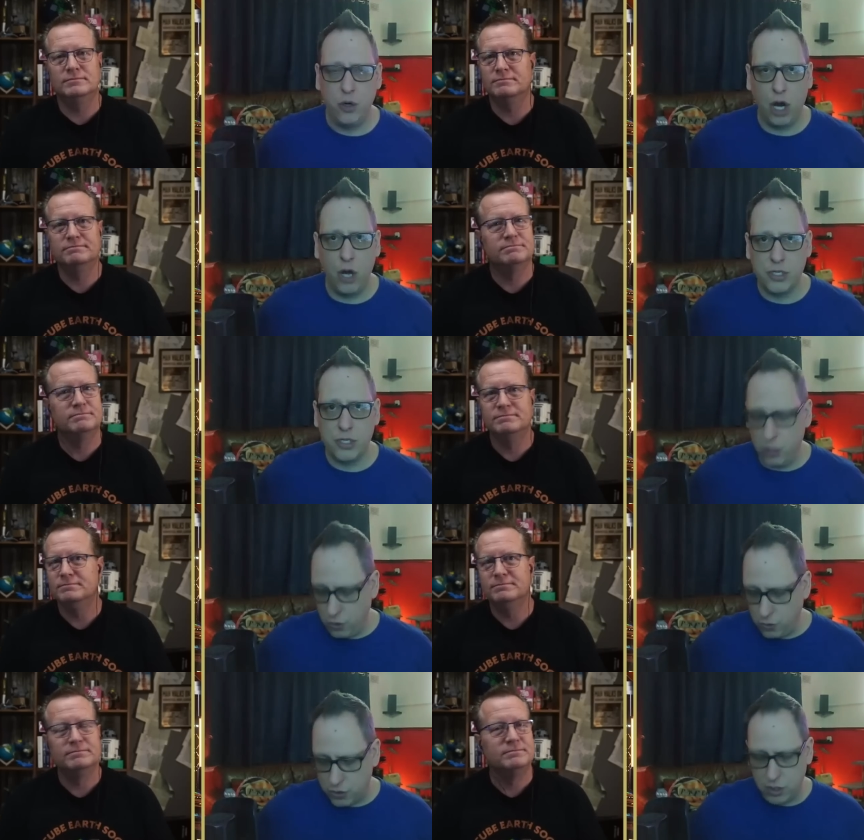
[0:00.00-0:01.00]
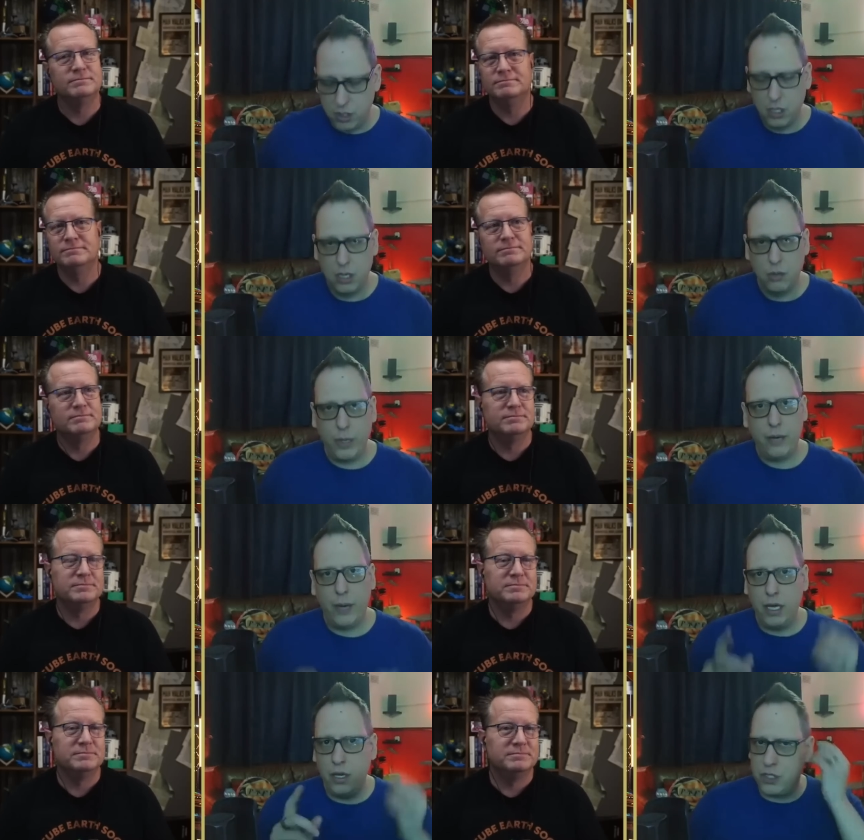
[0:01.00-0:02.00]
Speaker 1: You globers lose.
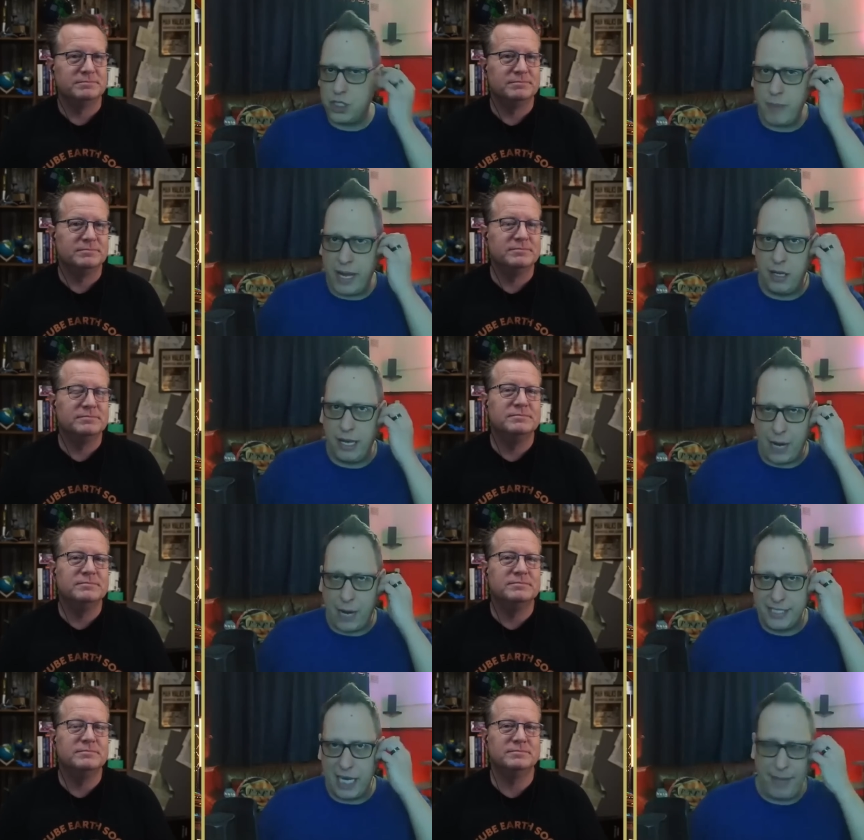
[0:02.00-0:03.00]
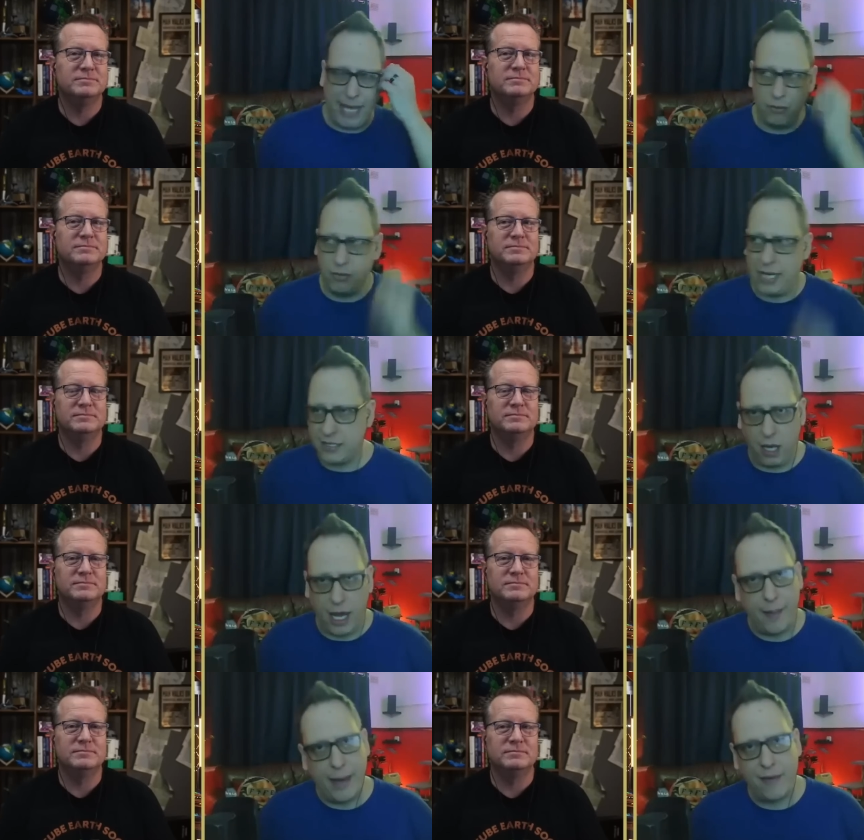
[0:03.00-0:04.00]
Wait, wait, you just spent an hour telling me how
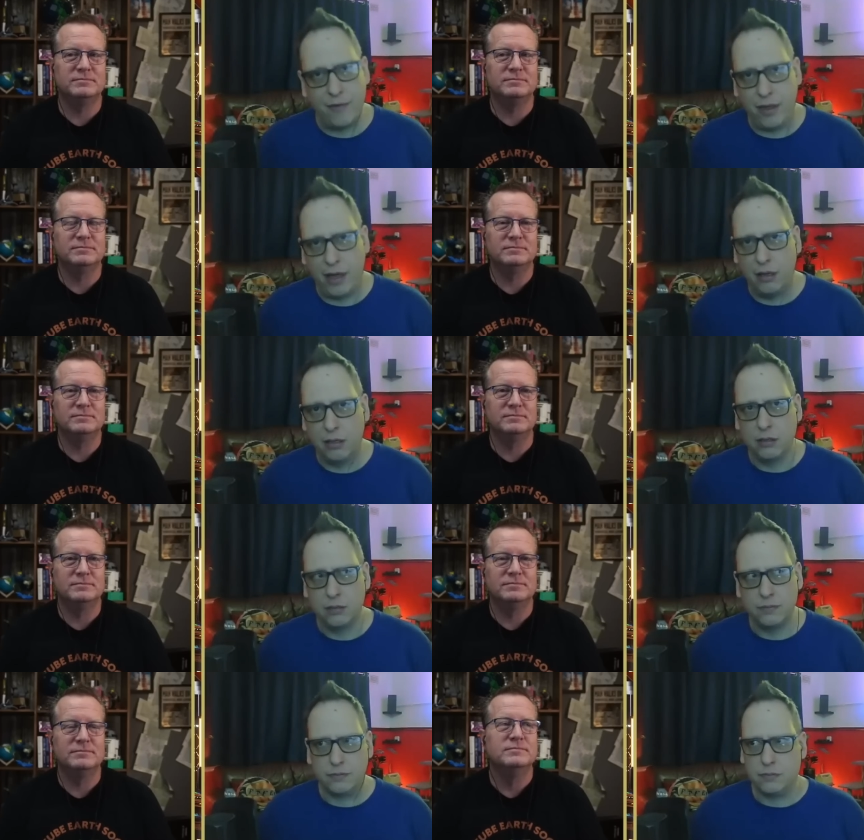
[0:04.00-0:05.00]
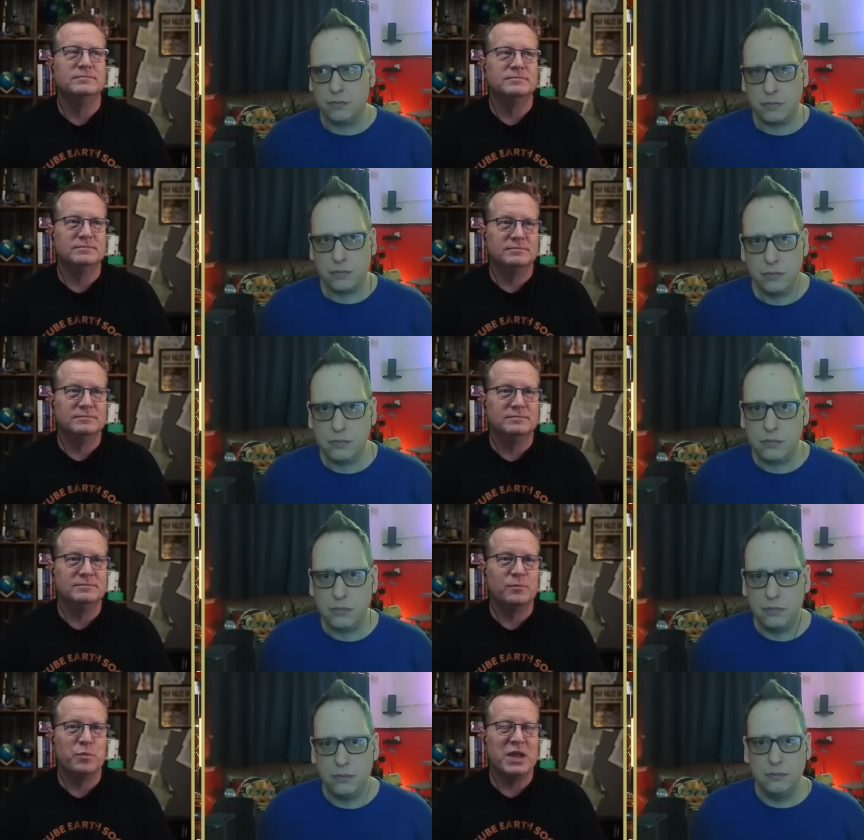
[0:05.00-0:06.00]
NASA lie about everything.
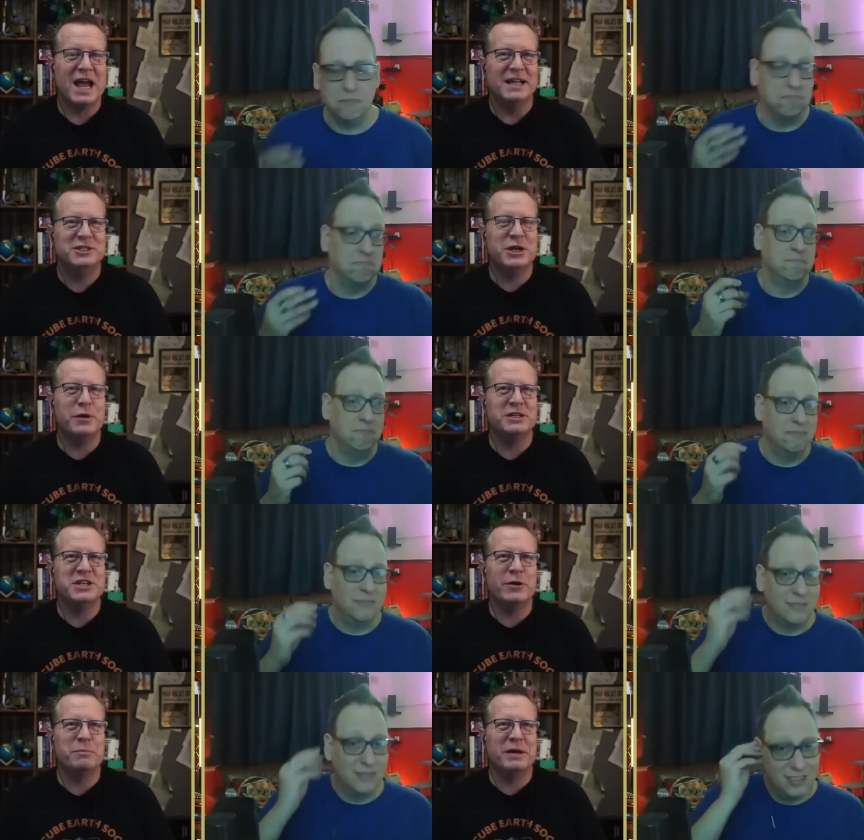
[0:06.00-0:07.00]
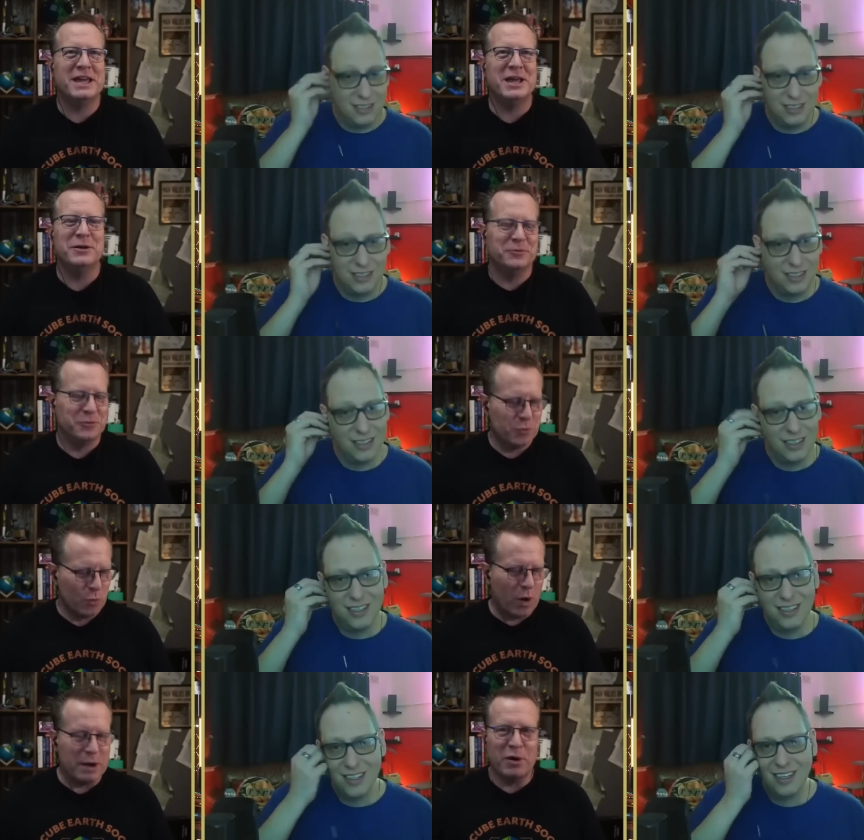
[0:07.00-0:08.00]
Speaker 2: Yeah, cherry cherry picking
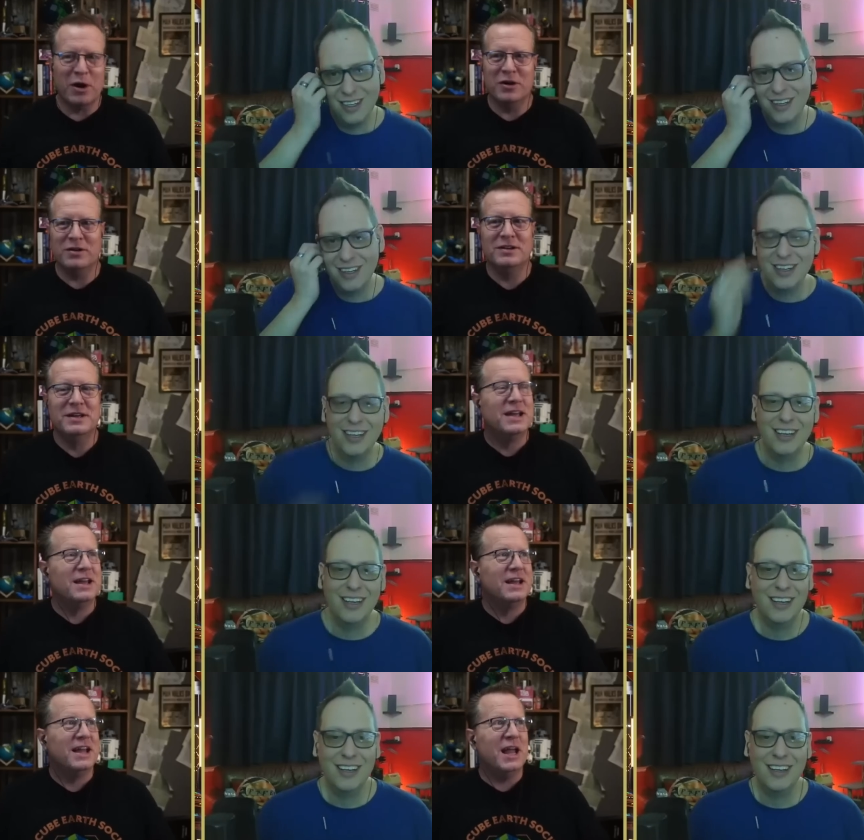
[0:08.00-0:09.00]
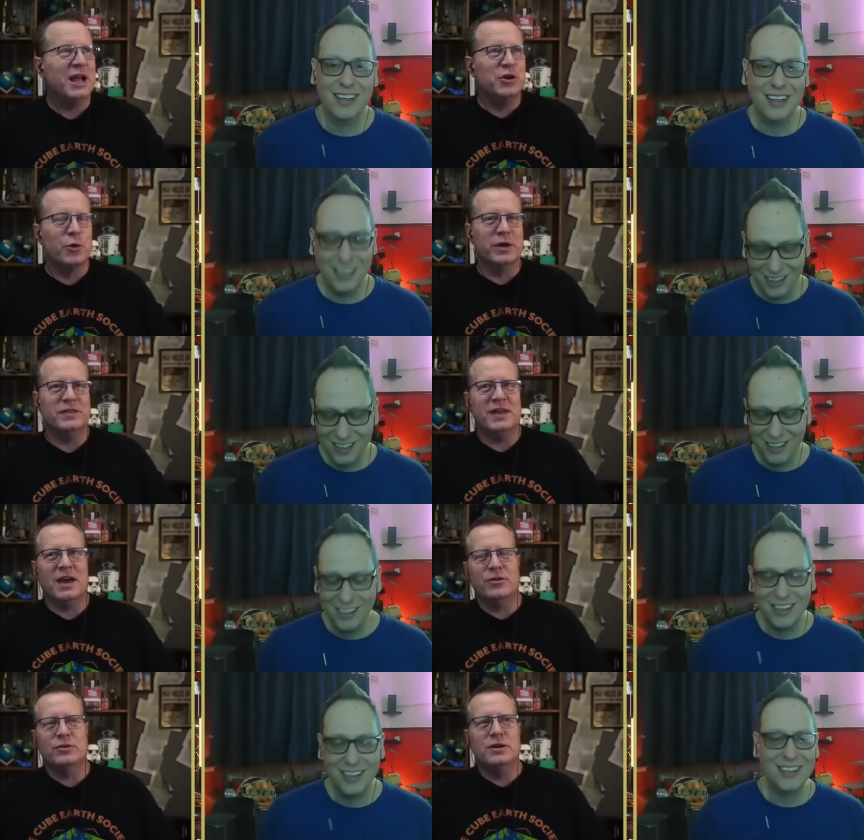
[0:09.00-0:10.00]
one part, ignoring the
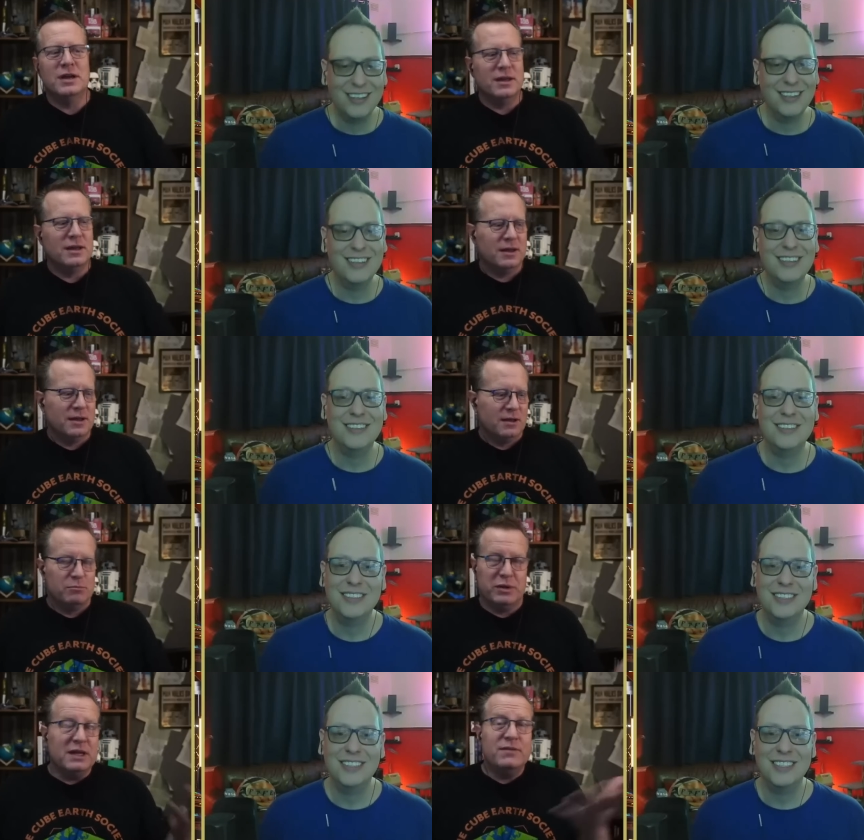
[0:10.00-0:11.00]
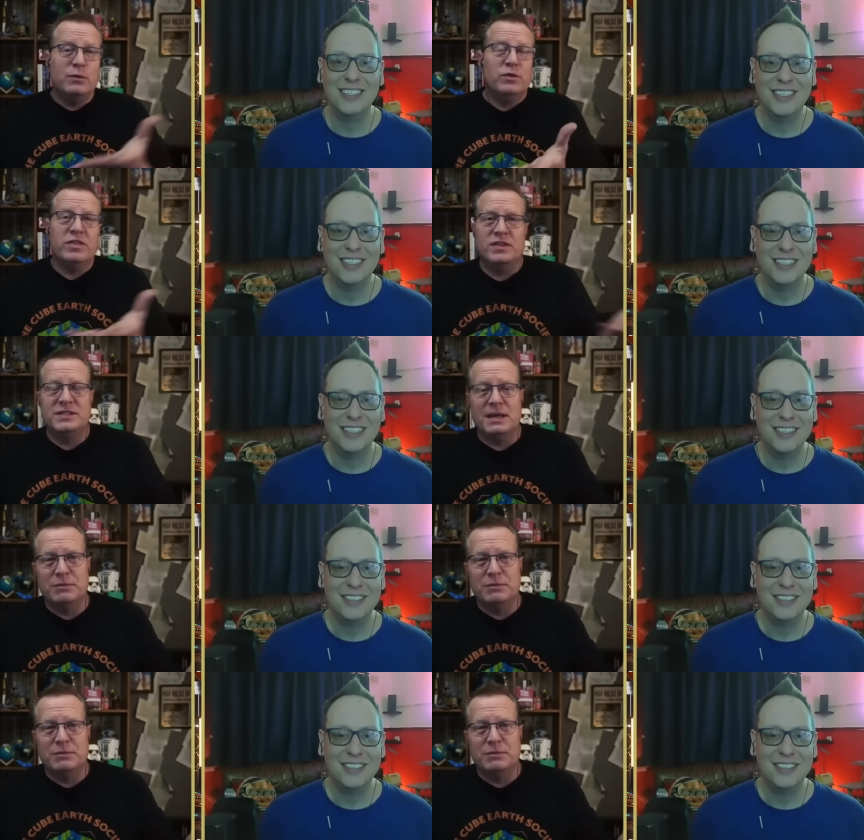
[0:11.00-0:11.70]
other. But even within the same